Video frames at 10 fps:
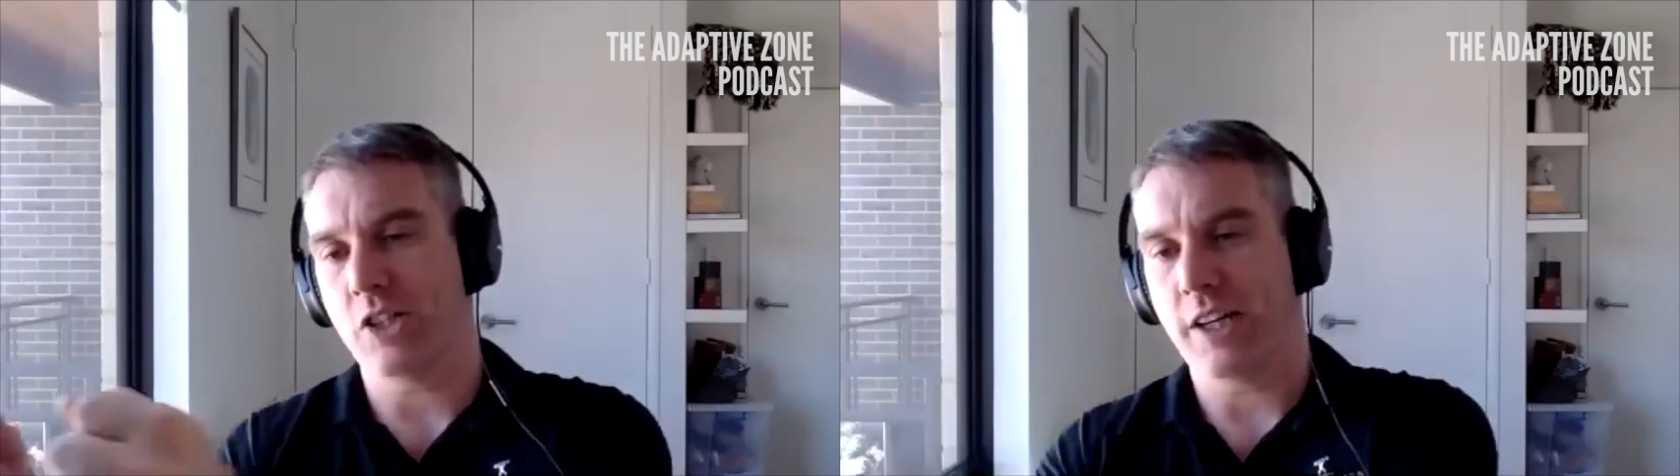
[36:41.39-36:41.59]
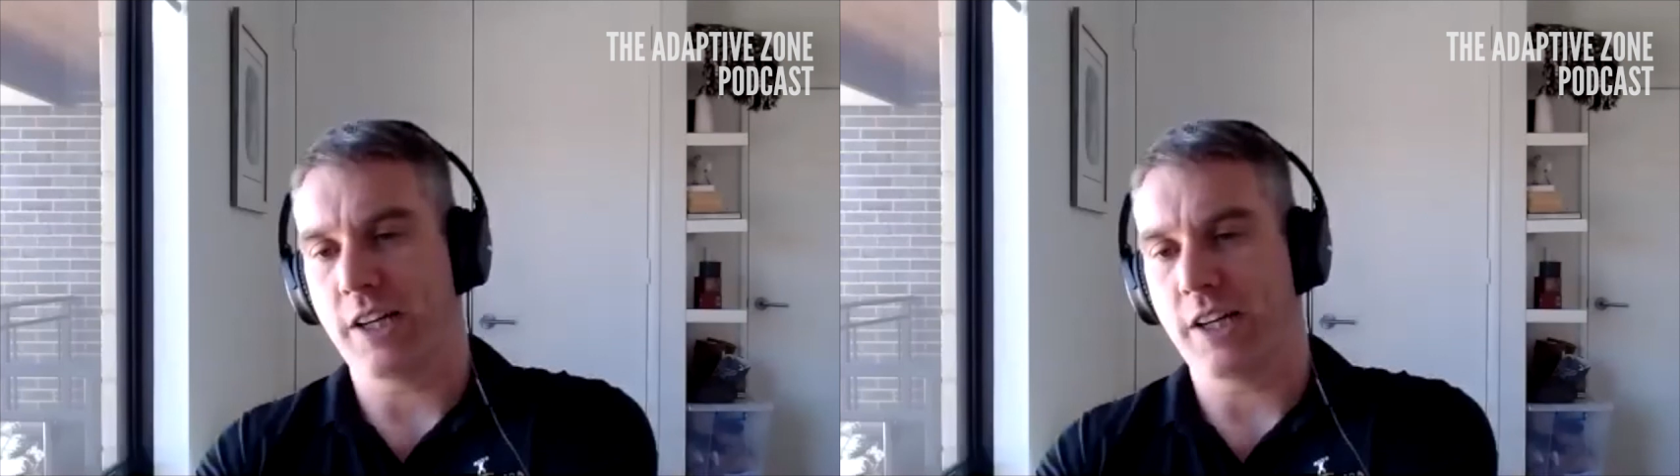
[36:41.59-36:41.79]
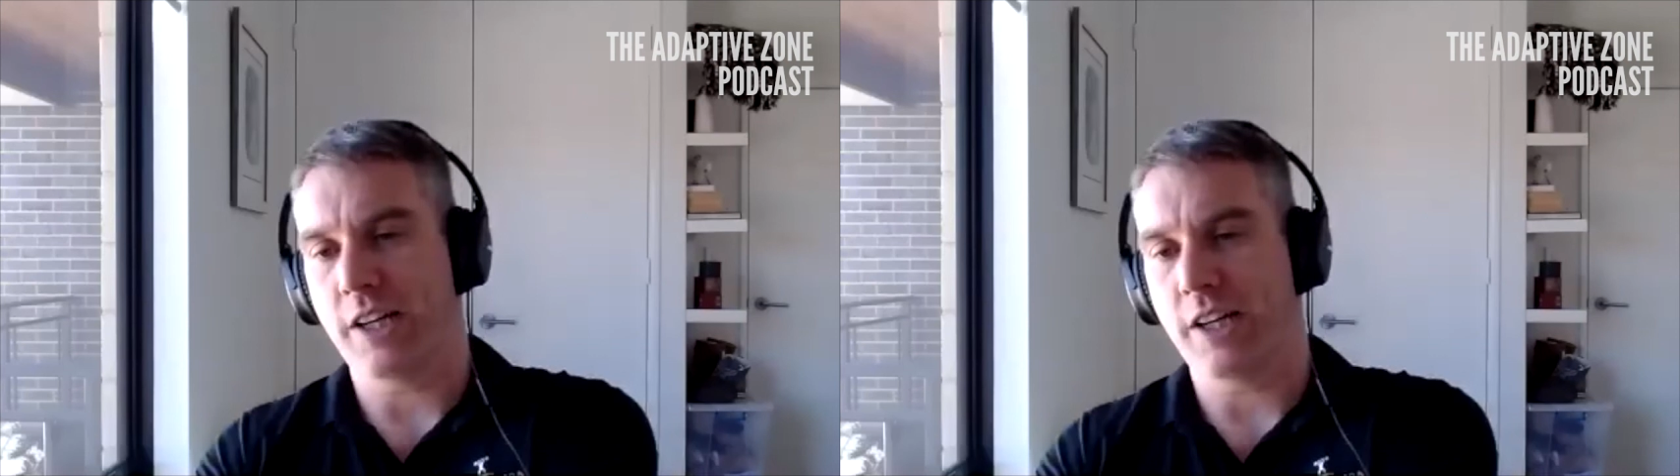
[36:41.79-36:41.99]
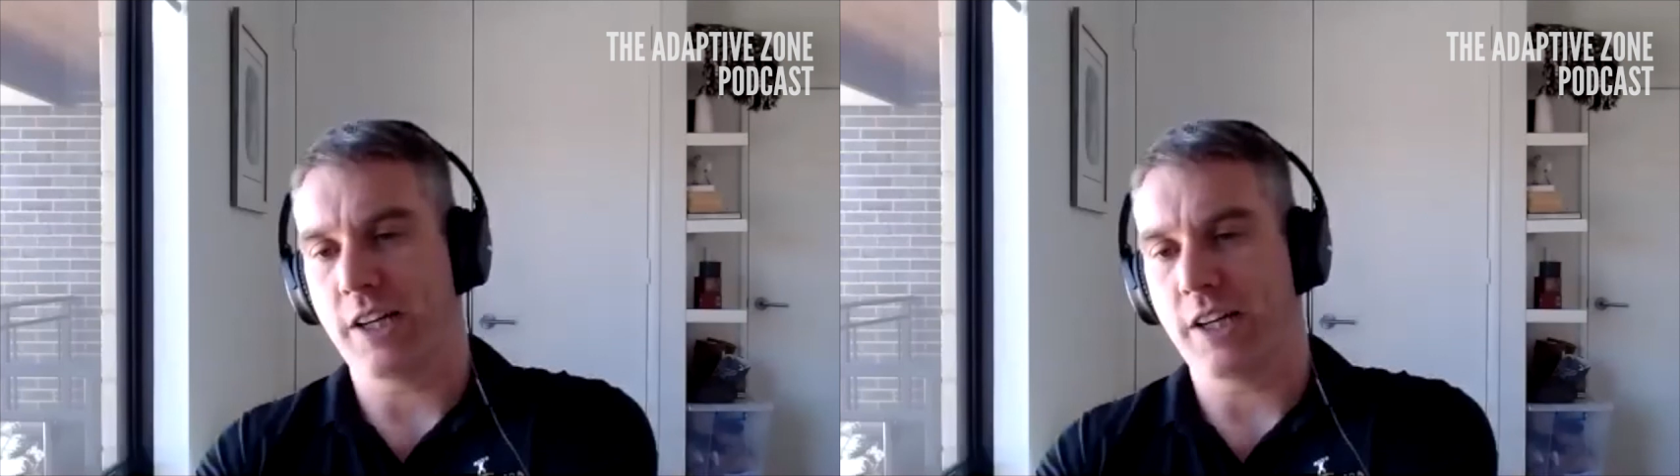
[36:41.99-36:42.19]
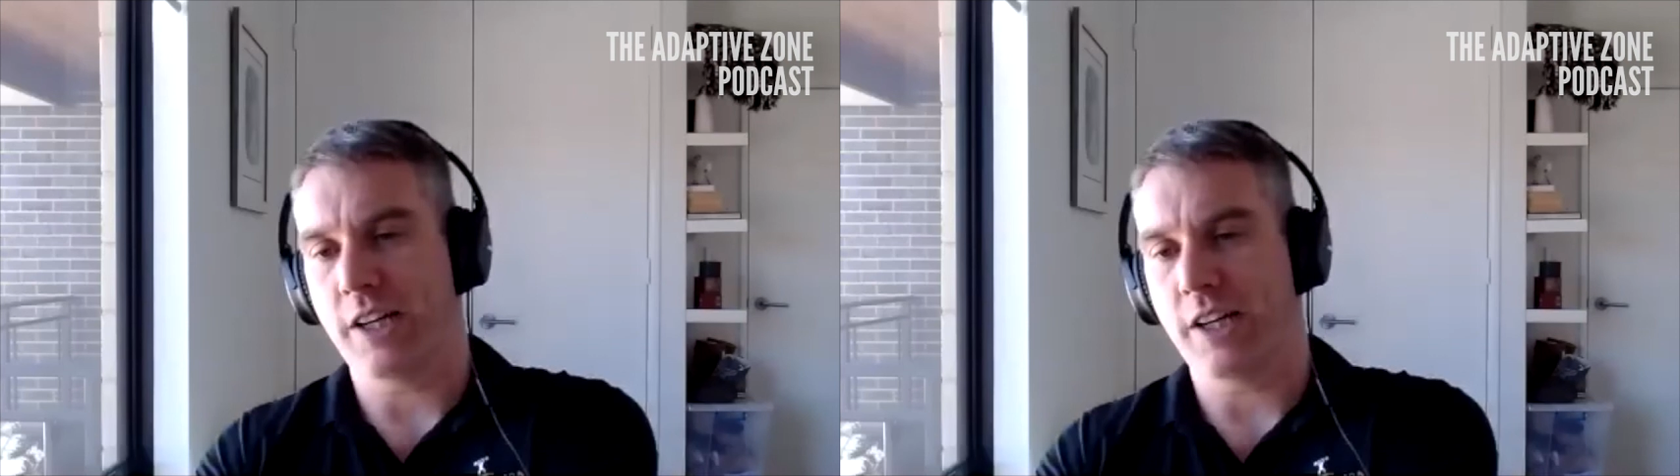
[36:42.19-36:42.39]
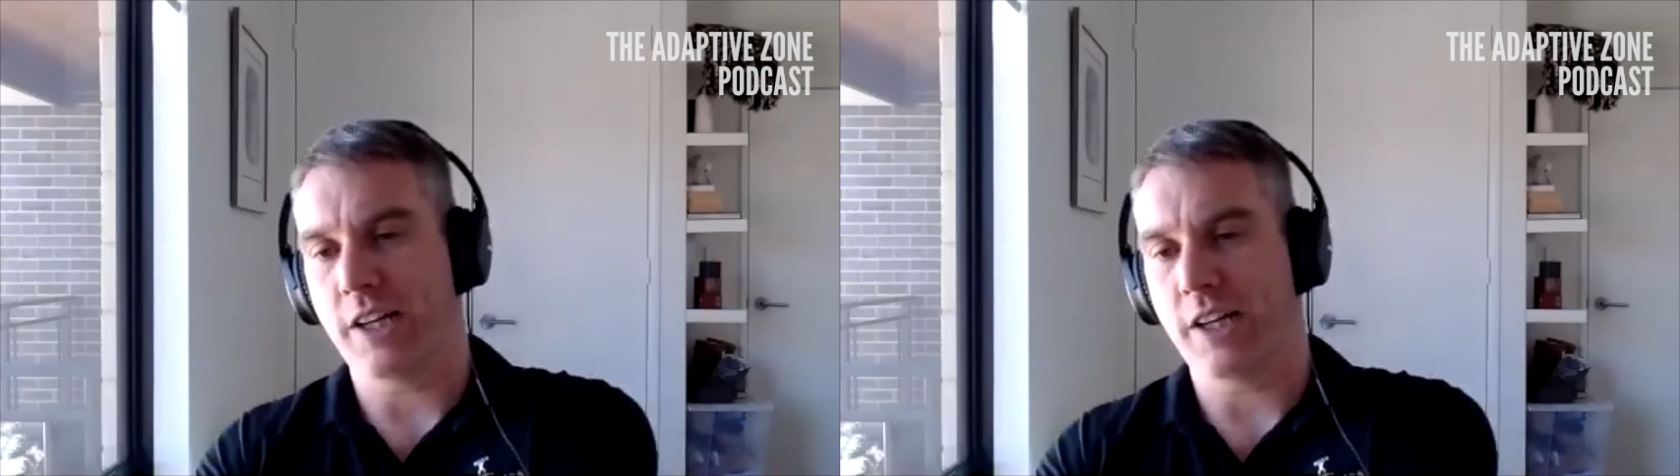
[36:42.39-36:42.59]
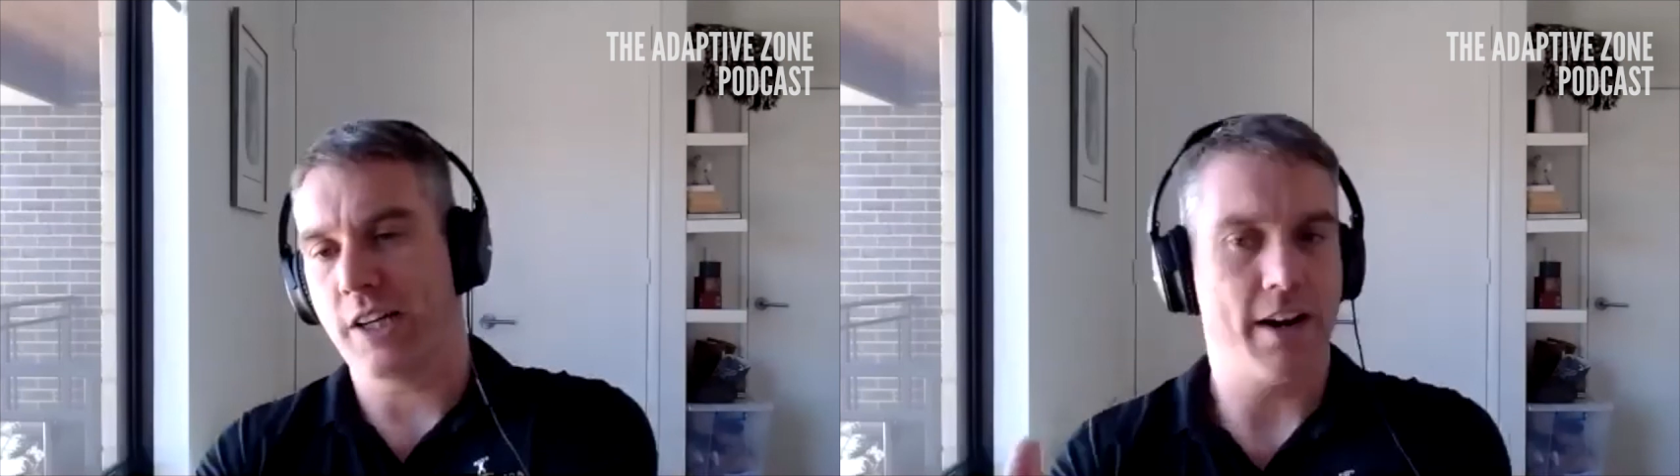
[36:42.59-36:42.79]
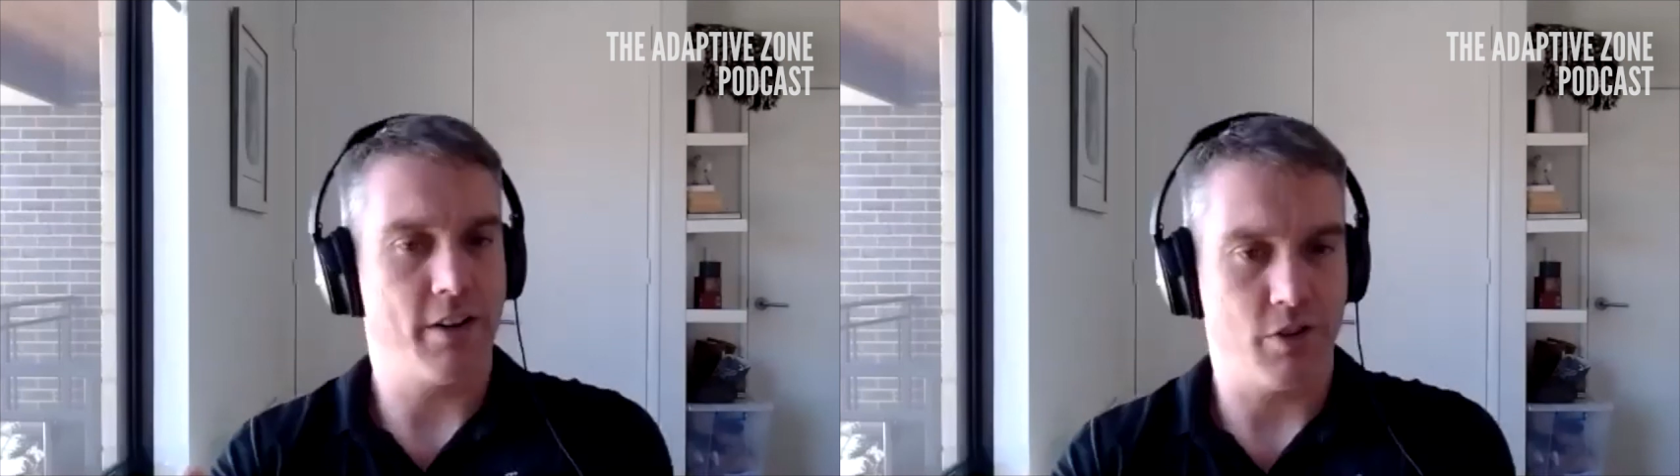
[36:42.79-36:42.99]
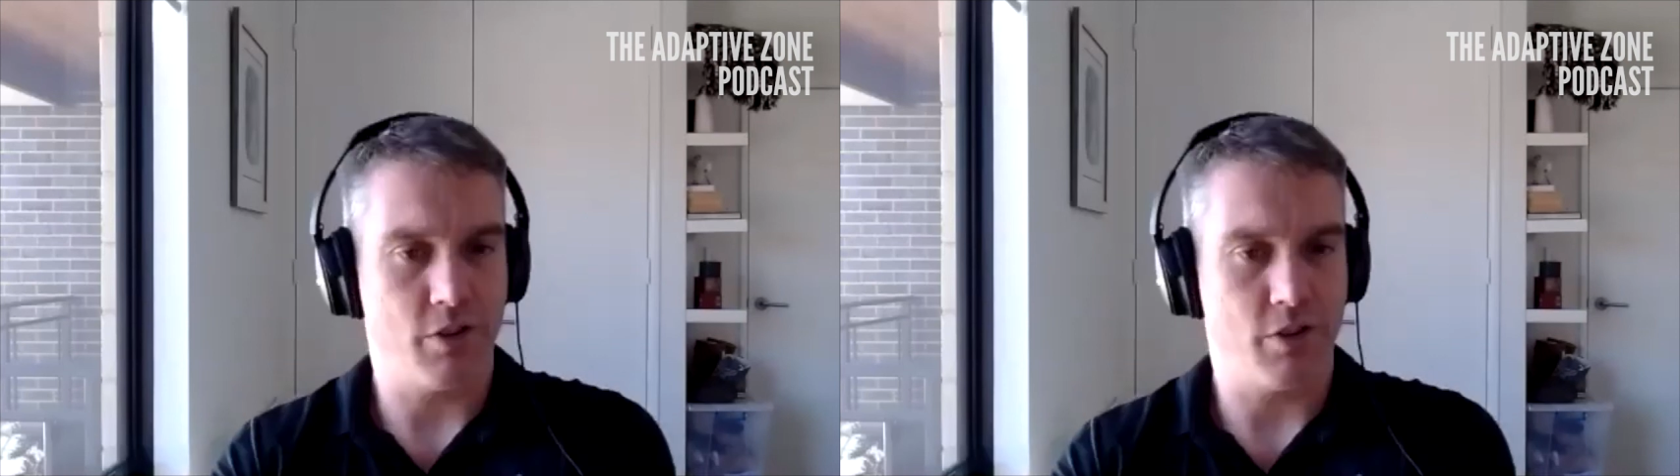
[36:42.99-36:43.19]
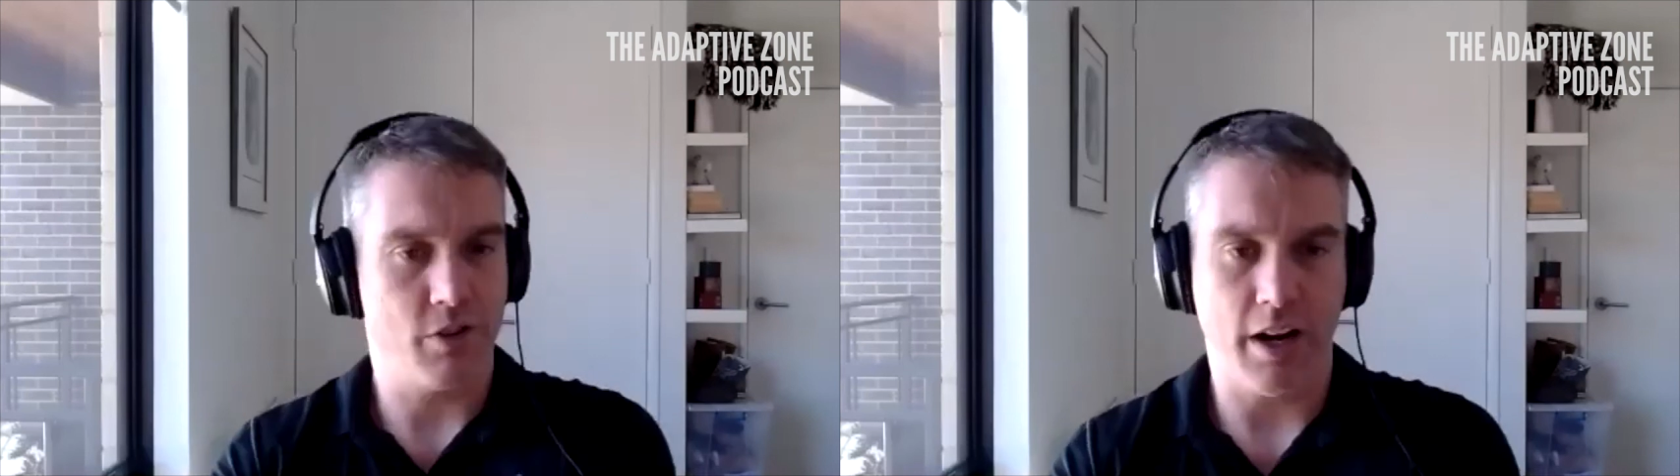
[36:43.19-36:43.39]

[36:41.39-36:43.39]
go to the physio to get whatever,